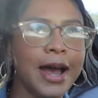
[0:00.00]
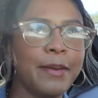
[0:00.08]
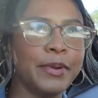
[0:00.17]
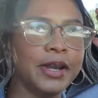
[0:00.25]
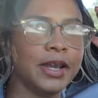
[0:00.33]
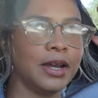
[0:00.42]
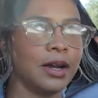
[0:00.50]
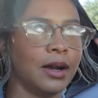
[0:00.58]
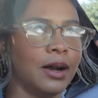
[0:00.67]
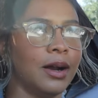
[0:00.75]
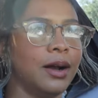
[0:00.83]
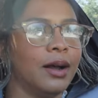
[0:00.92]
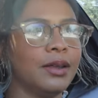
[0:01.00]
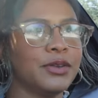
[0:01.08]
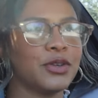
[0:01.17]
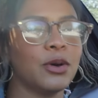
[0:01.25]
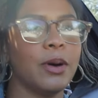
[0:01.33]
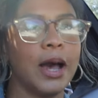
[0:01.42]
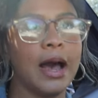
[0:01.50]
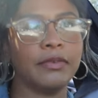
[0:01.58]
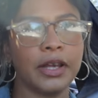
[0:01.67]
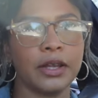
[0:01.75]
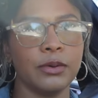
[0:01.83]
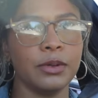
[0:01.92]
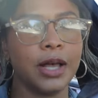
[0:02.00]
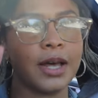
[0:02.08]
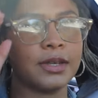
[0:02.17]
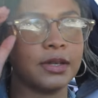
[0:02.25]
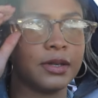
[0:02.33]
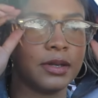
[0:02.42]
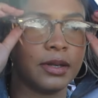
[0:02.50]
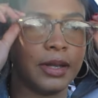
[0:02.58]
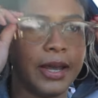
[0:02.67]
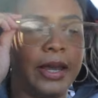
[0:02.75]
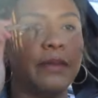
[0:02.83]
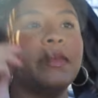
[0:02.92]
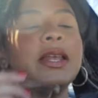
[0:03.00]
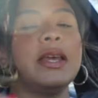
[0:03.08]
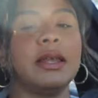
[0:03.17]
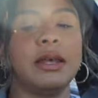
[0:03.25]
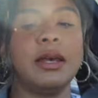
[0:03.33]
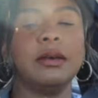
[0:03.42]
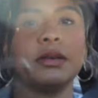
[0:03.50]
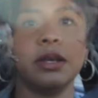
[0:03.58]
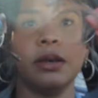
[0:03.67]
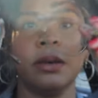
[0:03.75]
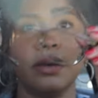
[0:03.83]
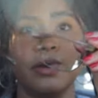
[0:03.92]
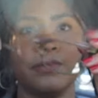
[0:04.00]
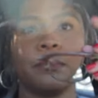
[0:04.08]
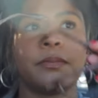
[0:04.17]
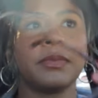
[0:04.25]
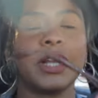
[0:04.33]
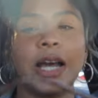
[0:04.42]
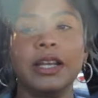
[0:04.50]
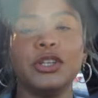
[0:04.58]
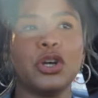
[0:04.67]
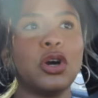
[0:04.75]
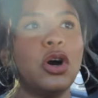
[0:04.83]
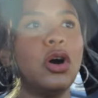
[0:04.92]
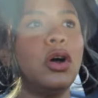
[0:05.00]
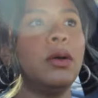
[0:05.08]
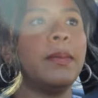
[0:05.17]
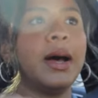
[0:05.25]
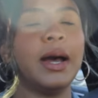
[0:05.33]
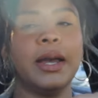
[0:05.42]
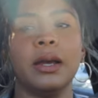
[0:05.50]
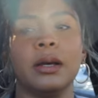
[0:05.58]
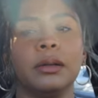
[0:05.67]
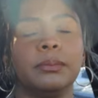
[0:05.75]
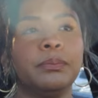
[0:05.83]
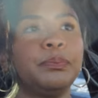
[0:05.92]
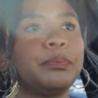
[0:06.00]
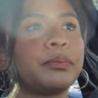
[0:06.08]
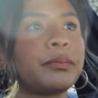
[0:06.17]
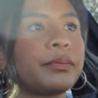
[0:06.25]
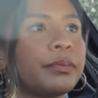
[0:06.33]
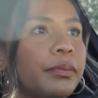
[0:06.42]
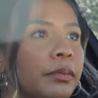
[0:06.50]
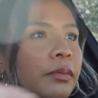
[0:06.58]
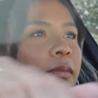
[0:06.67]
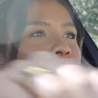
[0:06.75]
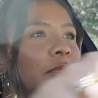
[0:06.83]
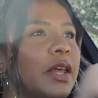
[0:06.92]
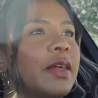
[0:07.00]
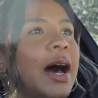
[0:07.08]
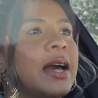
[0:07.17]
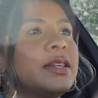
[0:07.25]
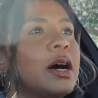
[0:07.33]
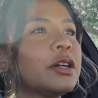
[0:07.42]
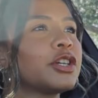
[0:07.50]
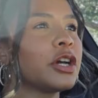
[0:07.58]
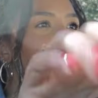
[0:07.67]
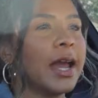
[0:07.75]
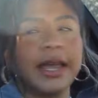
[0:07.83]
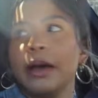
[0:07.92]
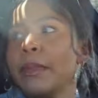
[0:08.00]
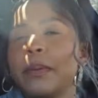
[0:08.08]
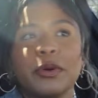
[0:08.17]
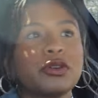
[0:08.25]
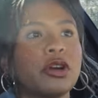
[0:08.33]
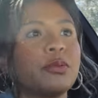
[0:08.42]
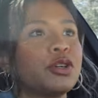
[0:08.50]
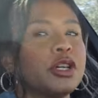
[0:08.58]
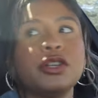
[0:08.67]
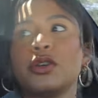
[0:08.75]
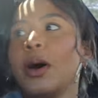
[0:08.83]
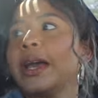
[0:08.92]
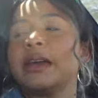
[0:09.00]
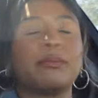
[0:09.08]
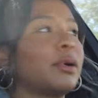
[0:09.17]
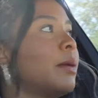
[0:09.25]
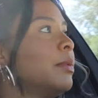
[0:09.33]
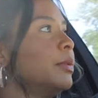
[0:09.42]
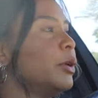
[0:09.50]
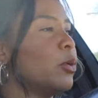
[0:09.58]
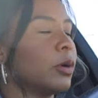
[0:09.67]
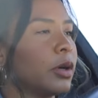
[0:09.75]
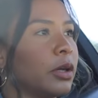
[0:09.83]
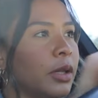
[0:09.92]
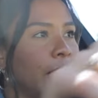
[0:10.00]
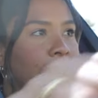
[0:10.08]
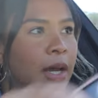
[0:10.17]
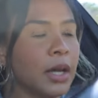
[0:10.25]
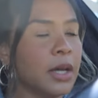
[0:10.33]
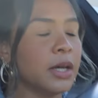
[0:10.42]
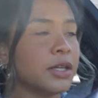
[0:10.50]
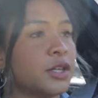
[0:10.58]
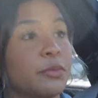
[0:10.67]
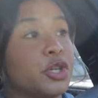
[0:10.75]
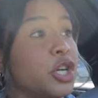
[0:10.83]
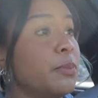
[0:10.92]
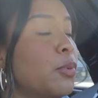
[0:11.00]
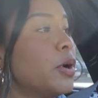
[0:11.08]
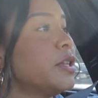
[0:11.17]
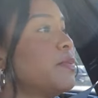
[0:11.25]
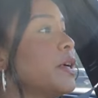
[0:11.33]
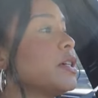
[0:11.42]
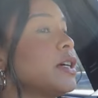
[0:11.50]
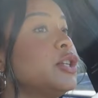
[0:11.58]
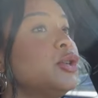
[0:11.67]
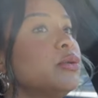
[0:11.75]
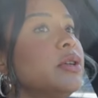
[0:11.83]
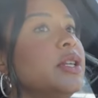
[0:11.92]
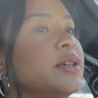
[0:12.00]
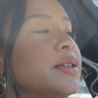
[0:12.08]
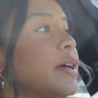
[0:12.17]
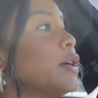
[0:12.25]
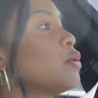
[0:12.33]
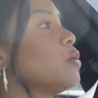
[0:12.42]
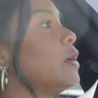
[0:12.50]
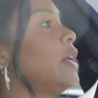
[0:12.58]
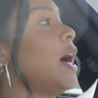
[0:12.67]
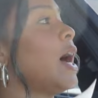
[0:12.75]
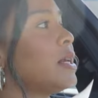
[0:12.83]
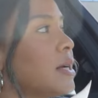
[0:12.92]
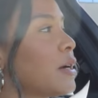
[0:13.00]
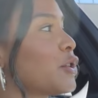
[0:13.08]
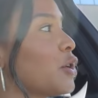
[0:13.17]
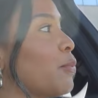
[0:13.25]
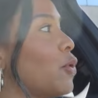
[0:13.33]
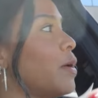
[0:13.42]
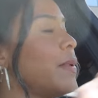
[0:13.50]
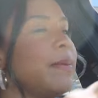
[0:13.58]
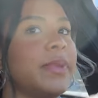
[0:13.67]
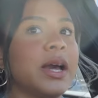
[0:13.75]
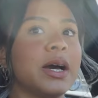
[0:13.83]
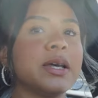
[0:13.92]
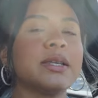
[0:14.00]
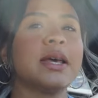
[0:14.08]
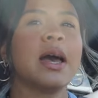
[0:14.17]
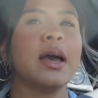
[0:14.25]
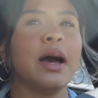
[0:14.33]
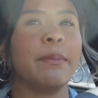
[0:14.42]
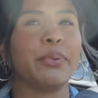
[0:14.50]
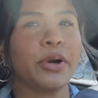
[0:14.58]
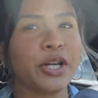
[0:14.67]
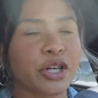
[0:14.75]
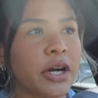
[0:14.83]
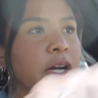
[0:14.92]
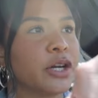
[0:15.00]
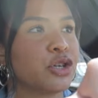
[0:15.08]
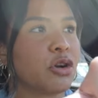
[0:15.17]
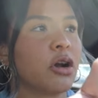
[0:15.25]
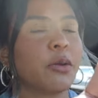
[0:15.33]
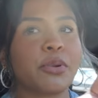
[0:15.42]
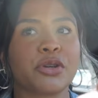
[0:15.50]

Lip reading: happened here? So I have to get new glasses like immediately. See, I need to call my the eye doctor and get my prescription so I can probably order like some cheap ones, because I do need to schedule an eye doctor appointment, because I'm pretty sure I need a stronger